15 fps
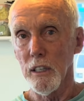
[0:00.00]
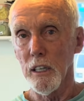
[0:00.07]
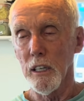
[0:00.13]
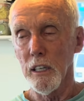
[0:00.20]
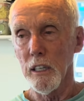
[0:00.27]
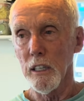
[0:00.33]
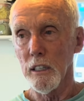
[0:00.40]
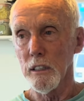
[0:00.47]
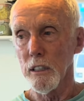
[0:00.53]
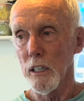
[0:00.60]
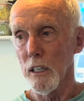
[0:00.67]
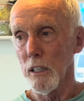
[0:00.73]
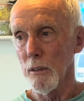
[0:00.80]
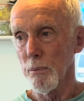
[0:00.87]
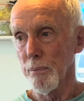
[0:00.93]
and
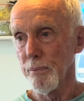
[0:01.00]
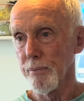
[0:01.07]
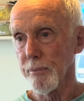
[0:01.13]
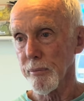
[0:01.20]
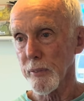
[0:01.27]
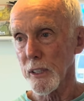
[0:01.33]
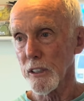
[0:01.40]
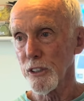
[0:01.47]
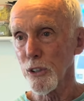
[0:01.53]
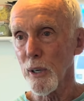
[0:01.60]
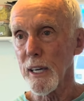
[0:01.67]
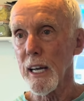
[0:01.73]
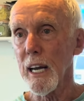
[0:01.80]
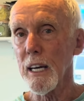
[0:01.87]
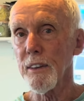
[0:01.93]
so I
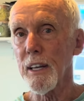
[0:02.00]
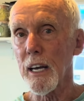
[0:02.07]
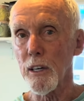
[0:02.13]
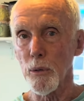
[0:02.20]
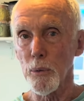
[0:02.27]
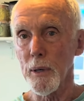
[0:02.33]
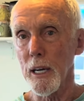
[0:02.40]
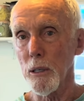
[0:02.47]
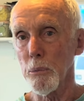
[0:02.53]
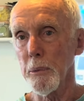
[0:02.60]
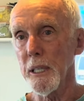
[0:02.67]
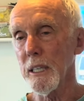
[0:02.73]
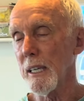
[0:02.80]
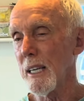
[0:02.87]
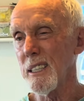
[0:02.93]
had that around
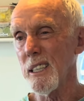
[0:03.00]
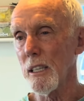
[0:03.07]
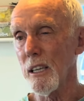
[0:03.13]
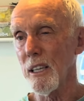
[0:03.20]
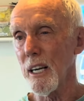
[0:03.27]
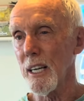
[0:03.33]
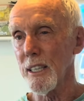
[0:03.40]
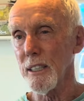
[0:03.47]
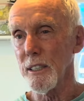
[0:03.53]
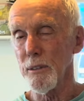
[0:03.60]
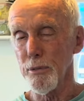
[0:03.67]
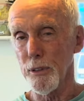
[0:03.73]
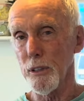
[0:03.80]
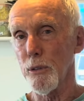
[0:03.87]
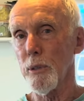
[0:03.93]
me, and I did a lot of
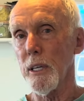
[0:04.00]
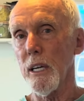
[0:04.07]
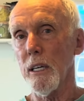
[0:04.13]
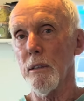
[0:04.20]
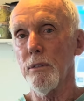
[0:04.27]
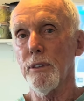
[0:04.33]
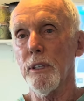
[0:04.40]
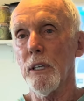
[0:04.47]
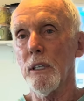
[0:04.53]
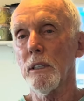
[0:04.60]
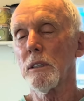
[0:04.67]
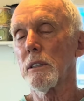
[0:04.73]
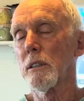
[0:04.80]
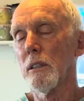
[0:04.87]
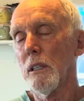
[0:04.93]
different creative things.